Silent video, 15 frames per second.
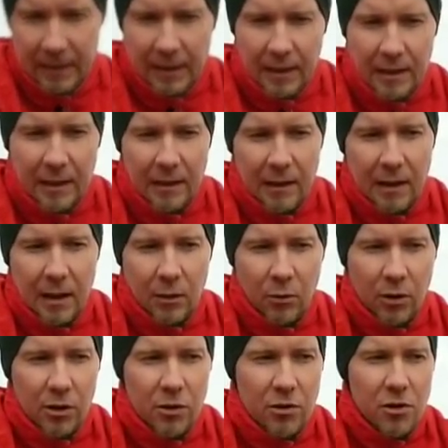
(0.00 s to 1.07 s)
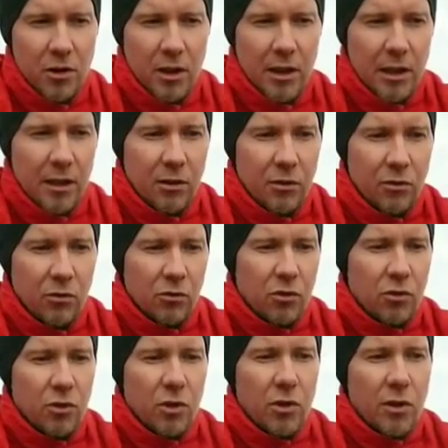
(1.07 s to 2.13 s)
And I will usually
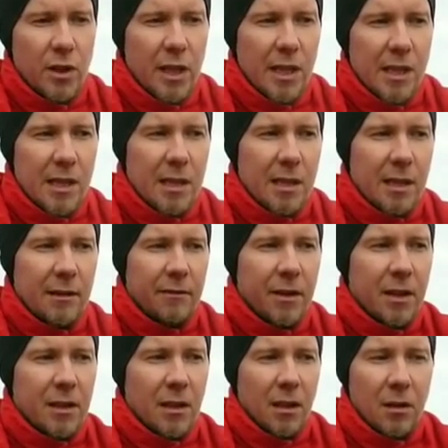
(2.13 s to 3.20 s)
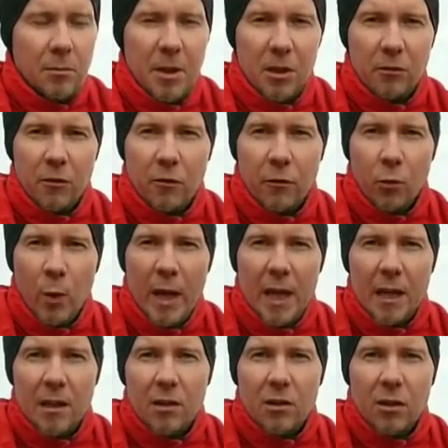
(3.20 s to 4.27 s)
use this if there's a little bit of
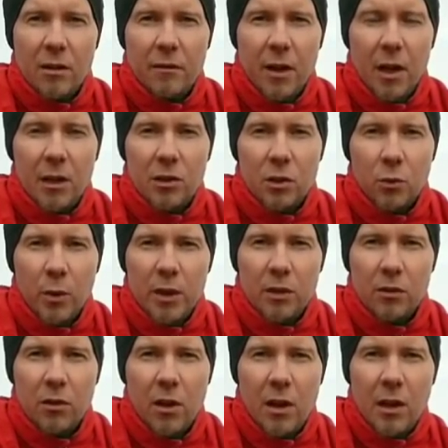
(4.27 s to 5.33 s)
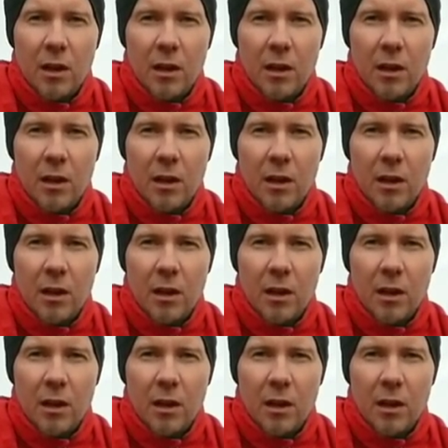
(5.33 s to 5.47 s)
wind or if I just want to